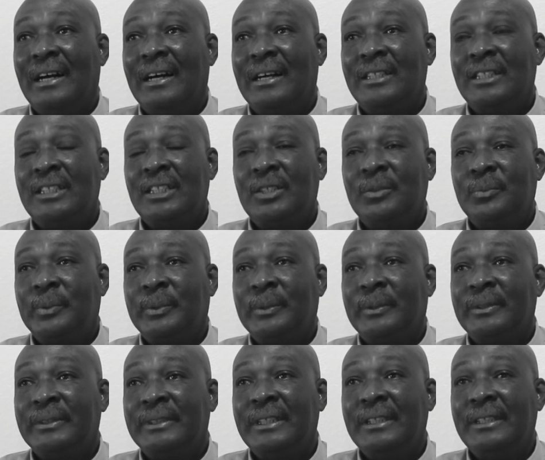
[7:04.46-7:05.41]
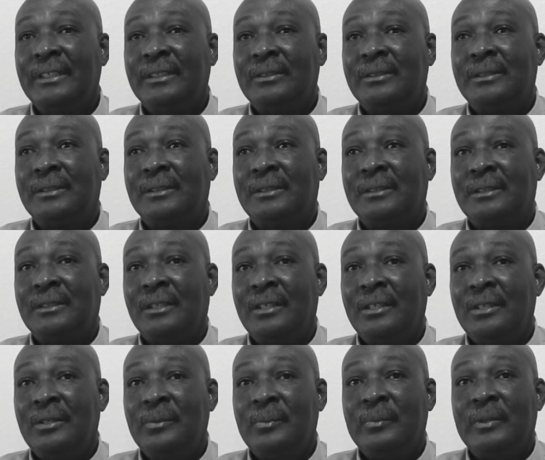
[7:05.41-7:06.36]
airport, they
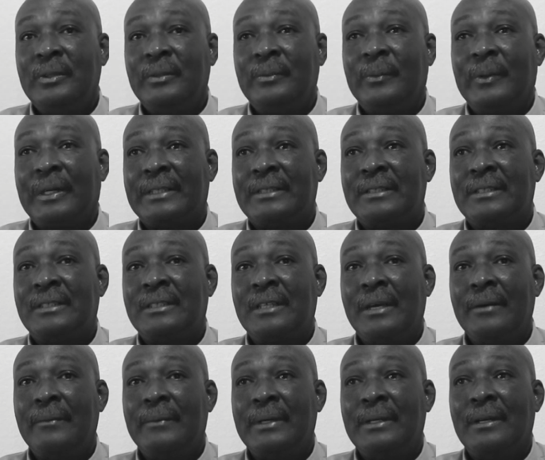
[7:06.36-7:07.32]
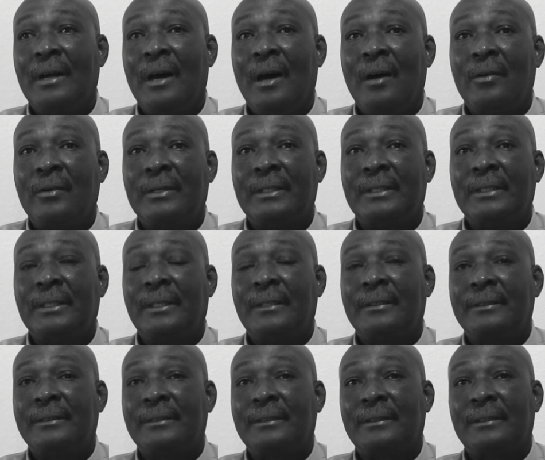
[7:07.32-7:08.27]
take me about 7
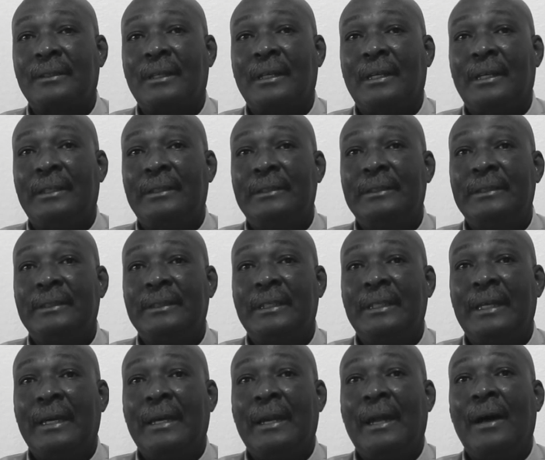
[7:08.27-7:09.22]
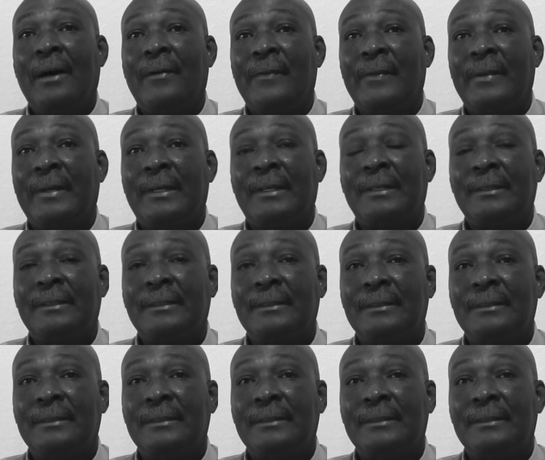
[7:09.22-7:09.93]
hours to get out there.